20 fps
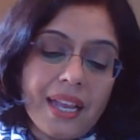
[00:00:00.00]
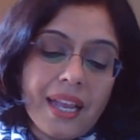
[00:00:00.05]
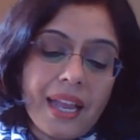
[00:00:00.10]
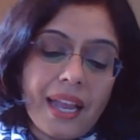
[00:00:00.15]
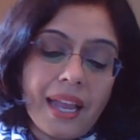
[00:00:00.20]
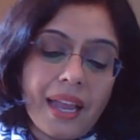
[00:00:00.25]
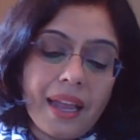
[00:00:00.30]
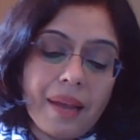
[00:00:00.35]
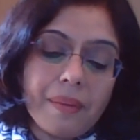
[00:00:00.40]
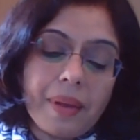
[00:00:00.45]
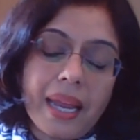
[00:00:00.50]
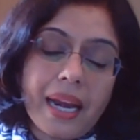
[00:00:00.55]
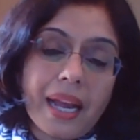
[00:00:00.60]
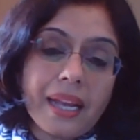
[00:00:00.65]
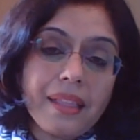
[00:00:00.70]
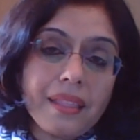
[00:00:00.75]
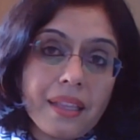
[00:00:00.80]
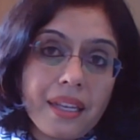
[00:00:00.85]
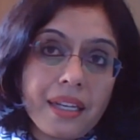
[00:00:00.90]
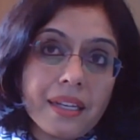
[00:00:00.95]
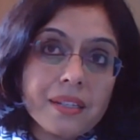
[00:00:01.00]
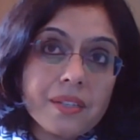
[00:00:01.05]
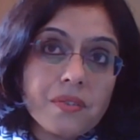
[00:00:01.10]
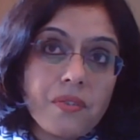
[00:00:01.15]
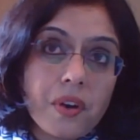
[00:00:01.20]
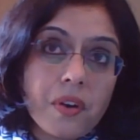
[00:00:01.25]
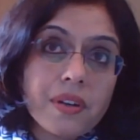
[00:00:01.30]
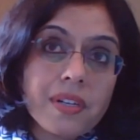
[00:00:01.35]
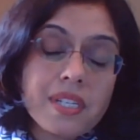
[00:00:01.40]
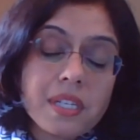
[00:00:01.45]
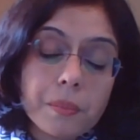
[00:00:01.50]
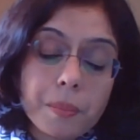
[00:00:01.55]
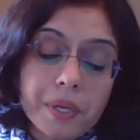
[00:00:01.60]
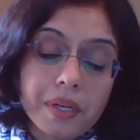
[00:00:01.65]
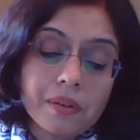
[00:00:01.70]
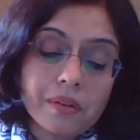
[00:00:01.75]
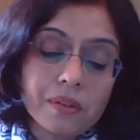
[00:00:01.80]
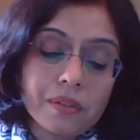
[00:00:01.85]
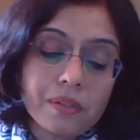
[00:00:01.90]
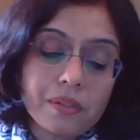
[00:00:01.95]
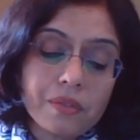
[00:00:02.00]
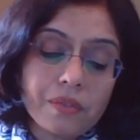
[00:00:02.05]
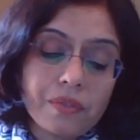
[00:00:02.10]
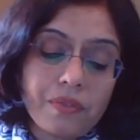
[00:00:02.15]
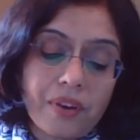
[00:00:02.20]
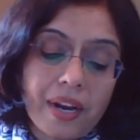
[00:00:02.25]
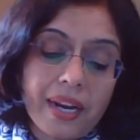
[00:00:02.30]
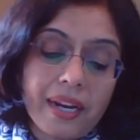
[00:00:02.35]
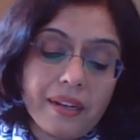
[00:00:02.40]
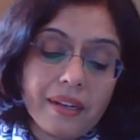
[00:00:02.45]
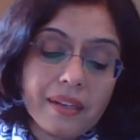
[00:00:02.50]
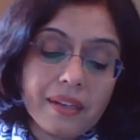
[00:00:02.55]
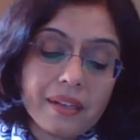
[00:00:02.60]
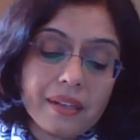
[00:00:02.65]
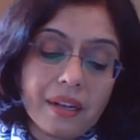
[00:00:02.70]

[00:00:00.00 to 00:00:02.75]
And I think it's very typical to find